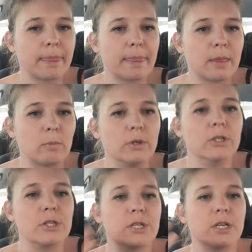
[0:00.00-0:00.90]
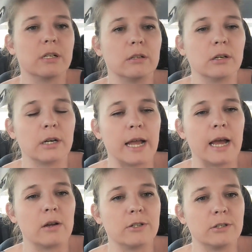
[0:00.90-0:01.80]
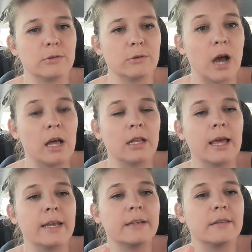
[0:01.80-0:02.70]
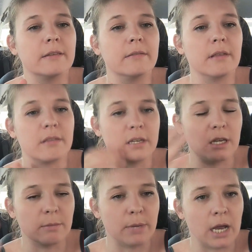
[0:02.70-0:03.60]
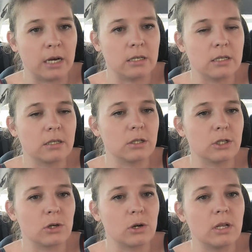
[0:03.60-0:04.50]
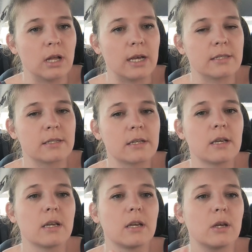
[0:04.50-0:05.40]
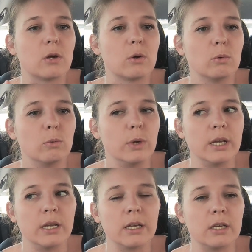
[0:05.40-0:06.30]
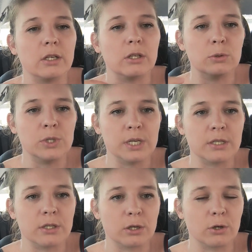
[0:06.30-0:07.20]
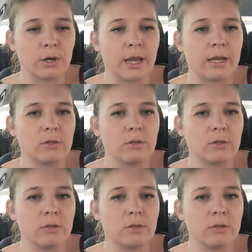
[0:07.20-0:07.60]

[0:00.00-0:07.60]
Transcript: We just need to learn how to not let the thinking mind control us. We can use it to create.